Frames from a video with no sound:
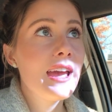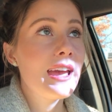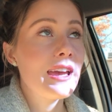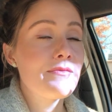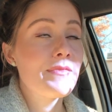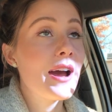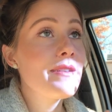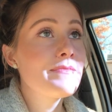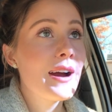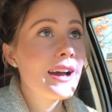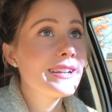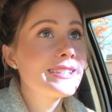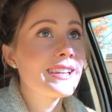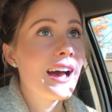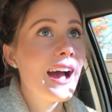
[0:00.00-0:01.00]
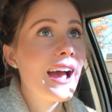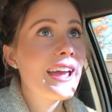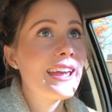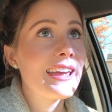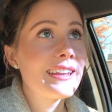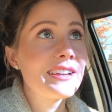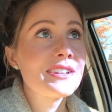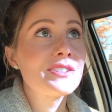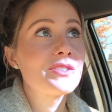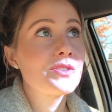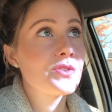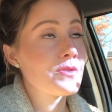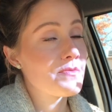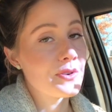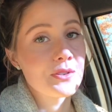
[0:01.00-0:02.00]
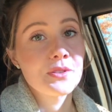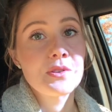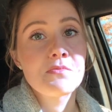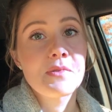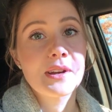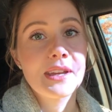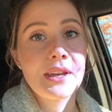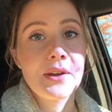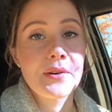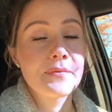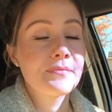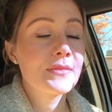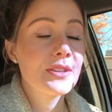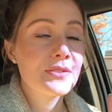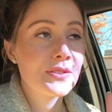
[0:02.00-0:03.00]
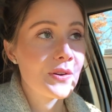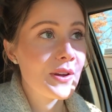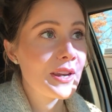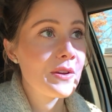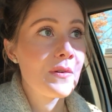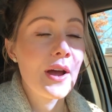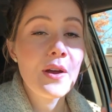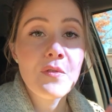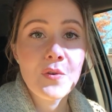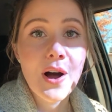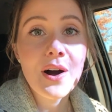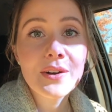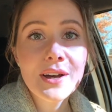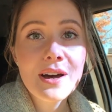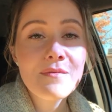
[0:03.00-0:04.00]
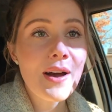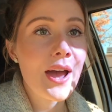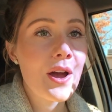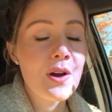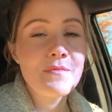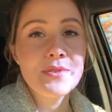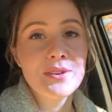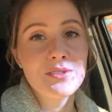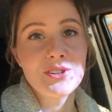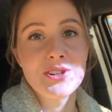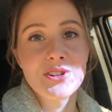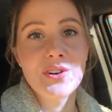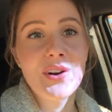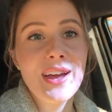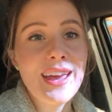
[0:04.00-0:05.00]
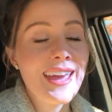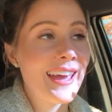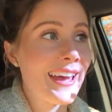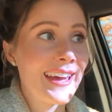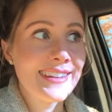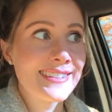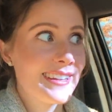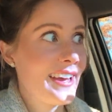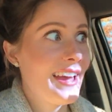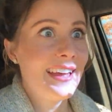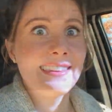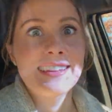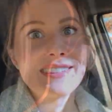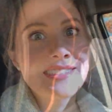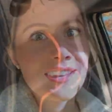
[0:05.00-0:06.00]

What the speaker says: in my mind's eye it is super cute. So anyway, welcome. I hope you enjoy, and let's